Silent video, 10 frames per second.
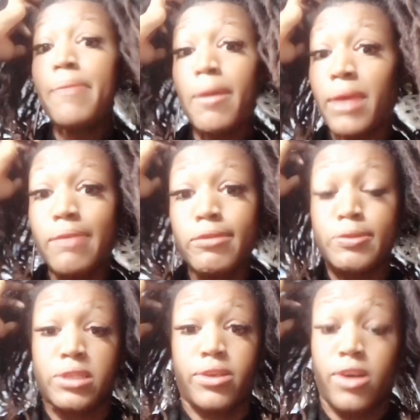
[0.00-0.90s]
I'm not even
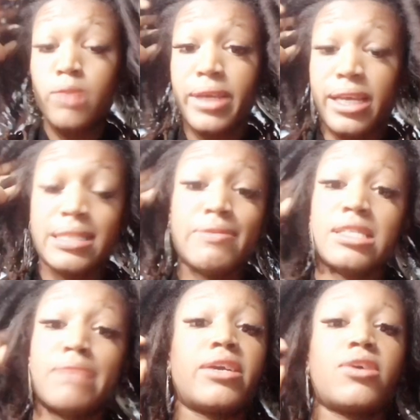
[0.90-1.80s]
supposed to comb it, because every
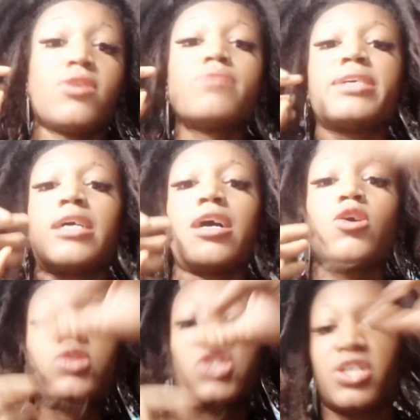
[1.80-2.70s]
time I comb it, a
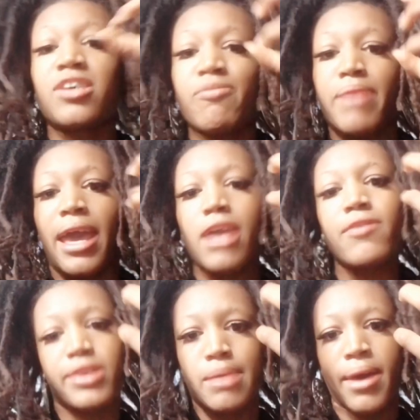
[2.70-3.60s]
whole chunk of my hair
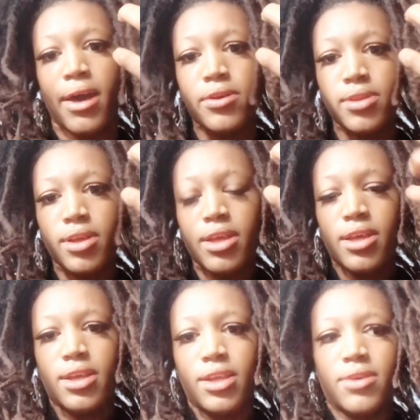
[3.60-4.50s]
will come out,
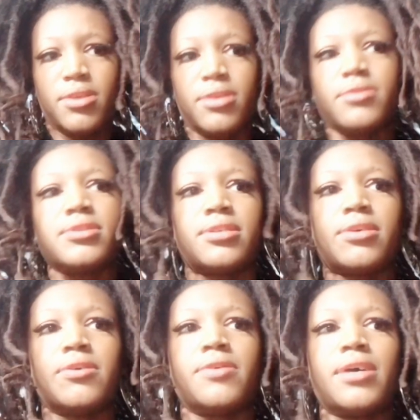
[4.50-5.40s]

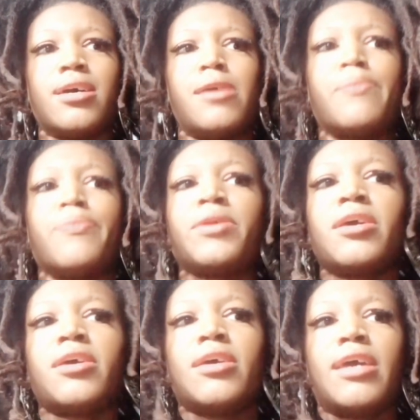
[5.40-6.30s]
So,
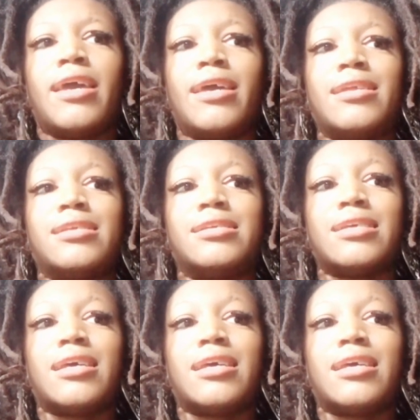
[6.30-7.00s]
and